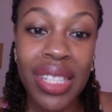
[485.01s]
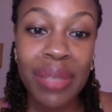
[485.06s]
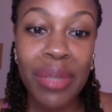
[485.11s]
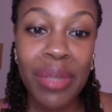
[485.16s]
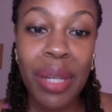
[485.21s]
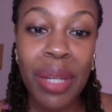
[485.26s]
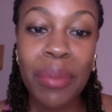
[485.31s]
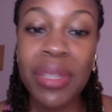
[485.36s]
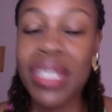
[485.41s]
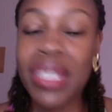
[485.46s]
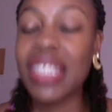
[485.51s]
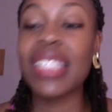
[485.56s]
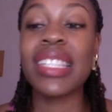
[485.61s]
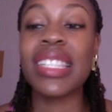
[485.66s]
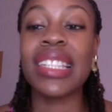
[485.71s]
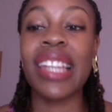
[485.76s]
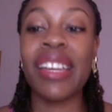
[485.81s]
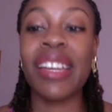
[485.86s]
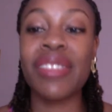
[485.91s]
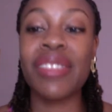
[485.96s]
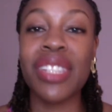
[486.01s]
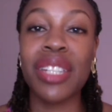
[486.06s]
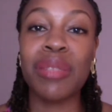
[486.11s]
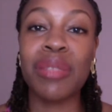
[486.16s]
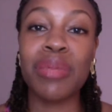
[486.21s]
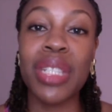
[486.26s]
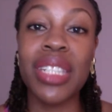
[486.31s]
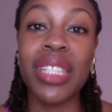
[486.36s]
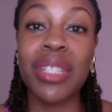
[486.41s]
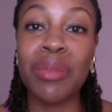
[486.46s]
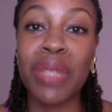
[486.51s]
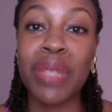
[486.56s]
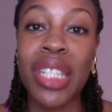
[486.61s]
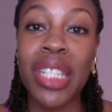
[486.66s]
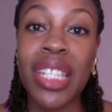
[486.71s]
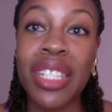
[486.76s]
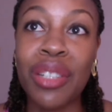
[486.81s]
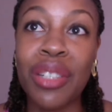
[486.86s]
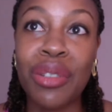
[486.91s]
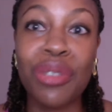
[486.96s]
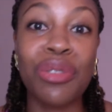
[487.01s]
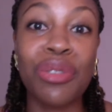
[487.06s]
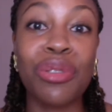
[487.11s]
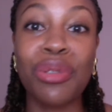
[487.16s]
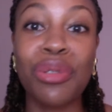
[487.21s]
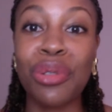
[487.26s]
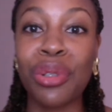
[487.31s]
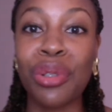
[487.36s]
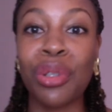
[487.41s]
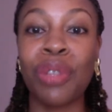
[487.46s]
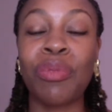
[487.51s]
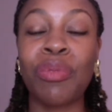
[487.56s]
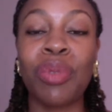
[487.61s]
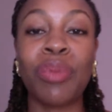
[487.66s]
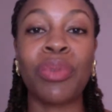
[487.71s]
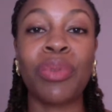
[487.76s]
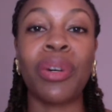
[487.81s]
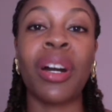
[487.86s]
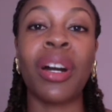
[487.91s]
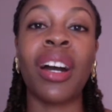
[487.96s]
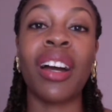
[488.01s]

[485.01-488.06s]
Sometimes these lives can be intimidating because you don't know if people